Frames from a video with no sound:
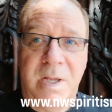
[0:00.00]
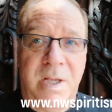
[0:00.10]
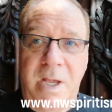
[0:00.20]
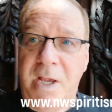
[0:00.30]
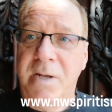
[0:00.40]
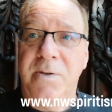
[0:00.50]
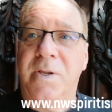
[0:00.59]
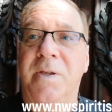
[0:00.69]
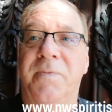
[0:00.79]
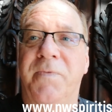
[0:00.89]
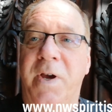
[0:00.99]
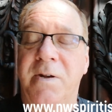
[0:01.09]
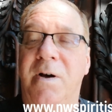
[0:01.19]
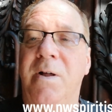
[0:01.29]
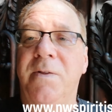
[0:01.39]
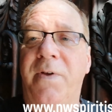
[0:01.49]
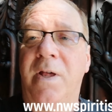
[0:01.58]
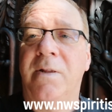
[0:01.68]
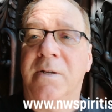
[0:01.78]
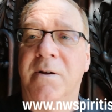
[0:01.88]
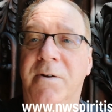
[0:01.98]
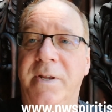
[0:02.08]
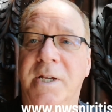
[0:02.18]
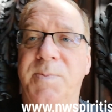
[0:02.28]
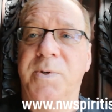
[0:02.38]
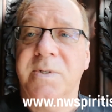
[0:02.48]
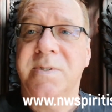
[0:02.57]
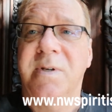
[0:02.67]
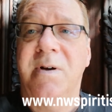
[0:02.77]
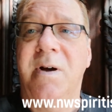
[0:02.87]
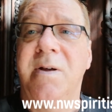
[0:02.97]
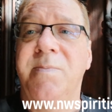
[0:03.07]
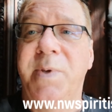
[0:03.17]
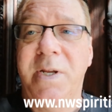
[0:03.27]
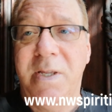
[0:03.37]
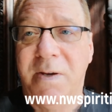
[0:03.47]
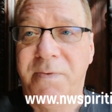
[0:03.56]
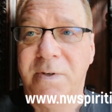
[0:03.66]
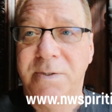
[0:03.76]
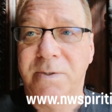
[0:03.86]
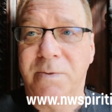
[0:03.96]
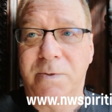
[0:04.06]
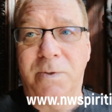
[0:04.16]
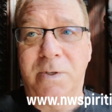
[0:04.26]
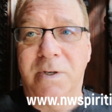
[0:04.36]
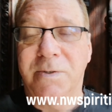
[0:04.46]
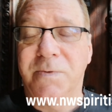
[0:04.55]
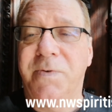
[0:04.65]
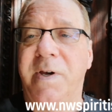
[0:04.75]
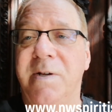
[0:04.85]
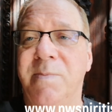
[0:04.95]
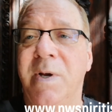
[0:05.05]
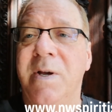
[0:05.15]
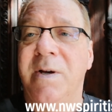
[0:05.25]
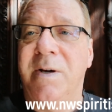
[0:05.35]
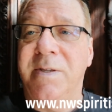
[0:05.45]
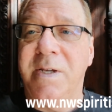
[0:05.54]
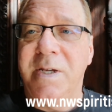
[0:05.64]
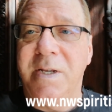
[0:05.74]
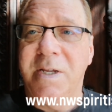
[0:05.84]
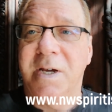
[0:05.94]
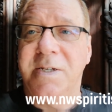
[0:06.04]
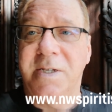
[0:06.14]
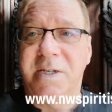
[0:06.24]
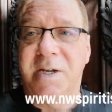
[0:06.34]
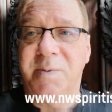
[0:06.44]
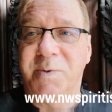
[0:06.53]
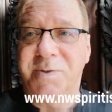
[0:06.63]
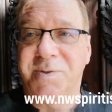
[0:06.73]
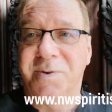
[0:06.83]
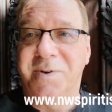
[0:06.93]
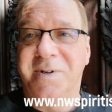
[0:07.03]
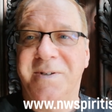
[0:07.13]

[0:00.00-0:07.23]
and you can find all of Allan Kardec's books on PDF also, so you can also find them on the EDICEI bookstore.